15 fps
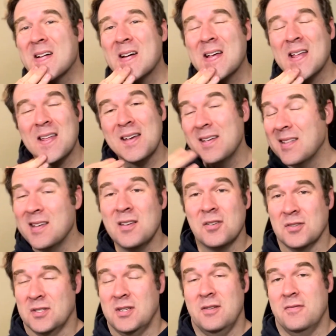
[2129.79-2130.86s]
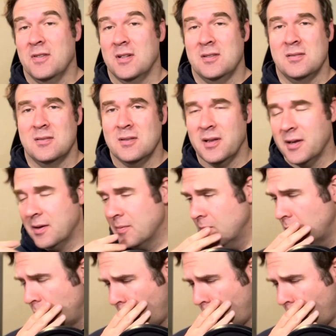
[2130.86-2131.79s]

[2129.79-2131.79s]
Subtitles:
and the Eagles defense, like